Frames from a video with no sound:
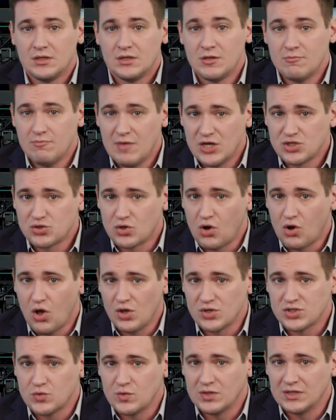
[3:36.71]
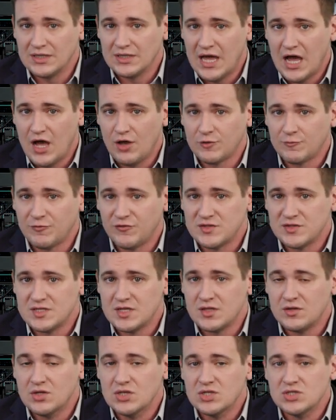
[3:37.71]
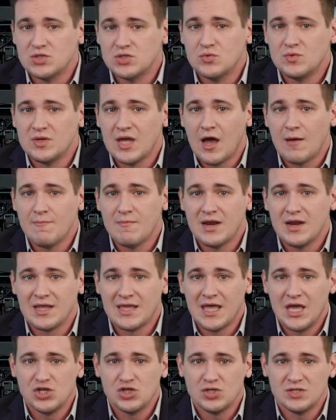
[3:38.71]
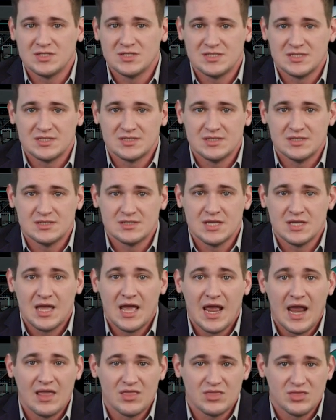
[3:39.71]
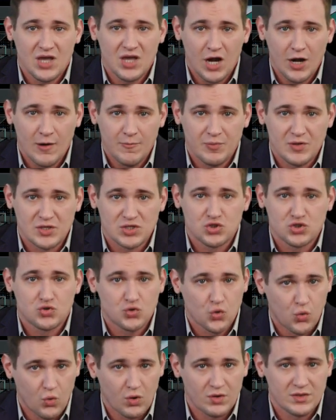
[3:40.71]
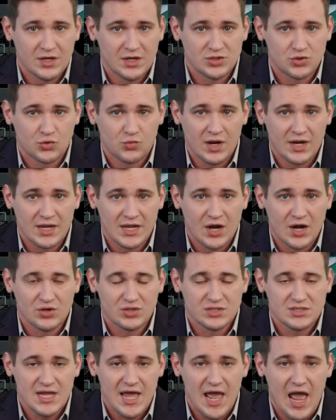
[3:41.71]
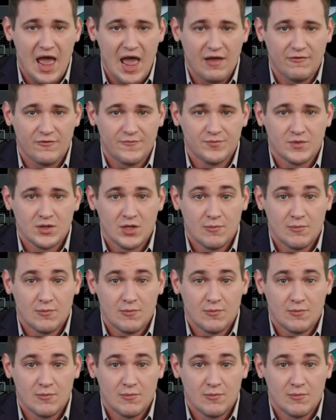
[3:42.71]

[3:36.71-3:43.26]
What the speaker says: The measure also allows facilities to count medication assistants and therapists toward their direct care staff.